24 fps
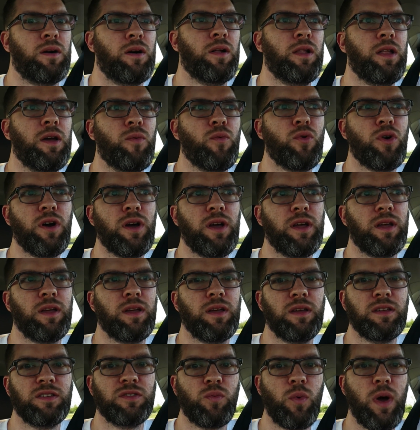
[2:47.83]
All I
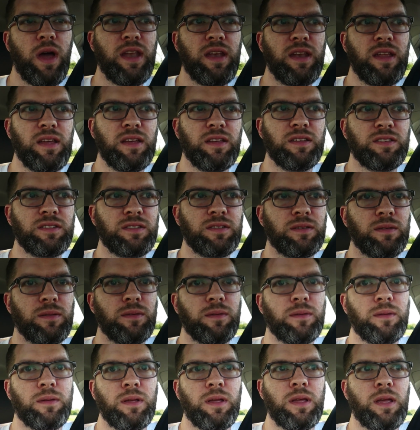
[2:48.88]
want is Wendy's.
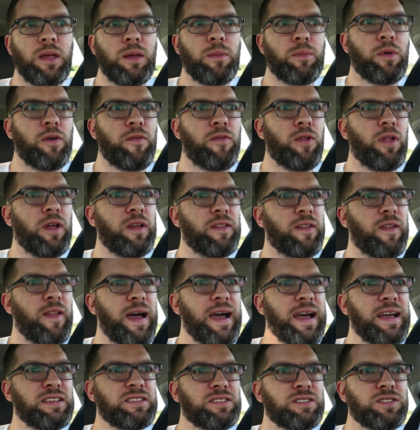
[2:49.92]
For like the
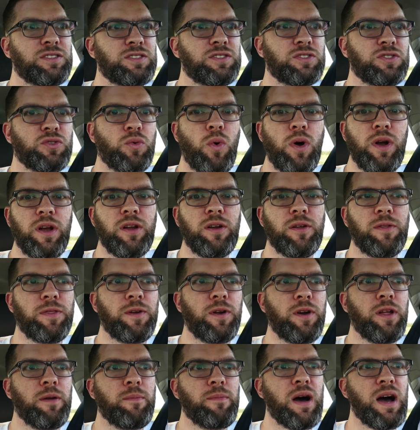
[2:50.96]
last 20 or
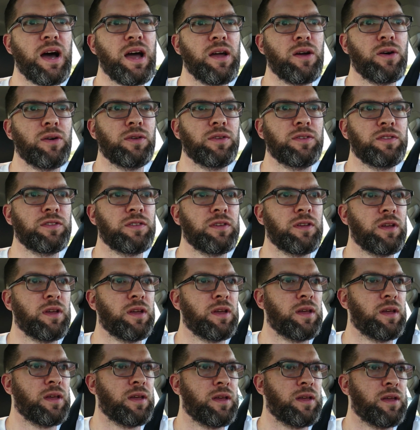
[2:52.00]
30 miles,
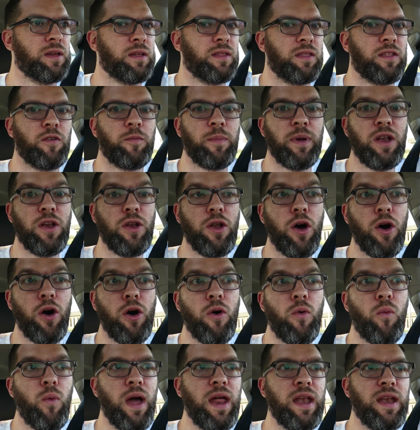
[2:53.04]
there have been
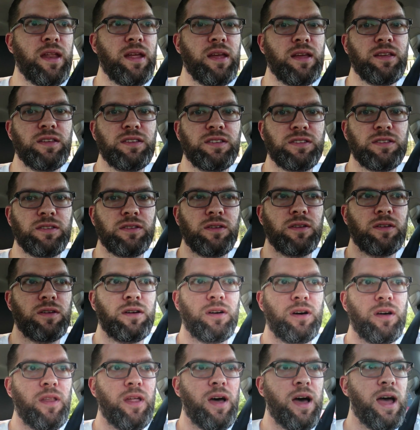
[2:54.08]
no Wendy's
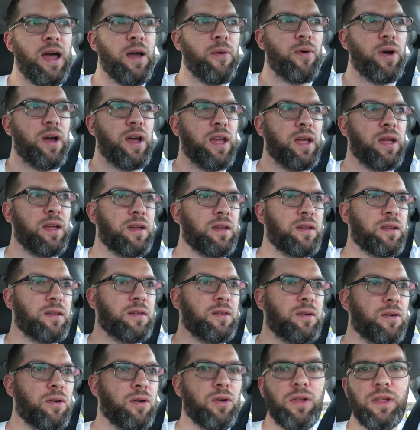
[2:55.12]
on the highway,
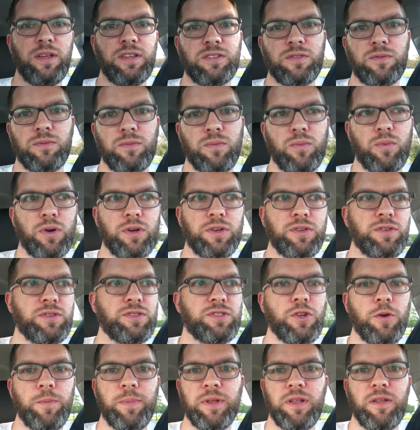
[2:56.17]
or at least we're too
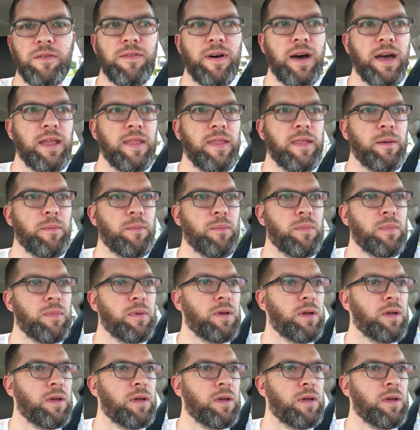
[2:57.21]
stupid to find them.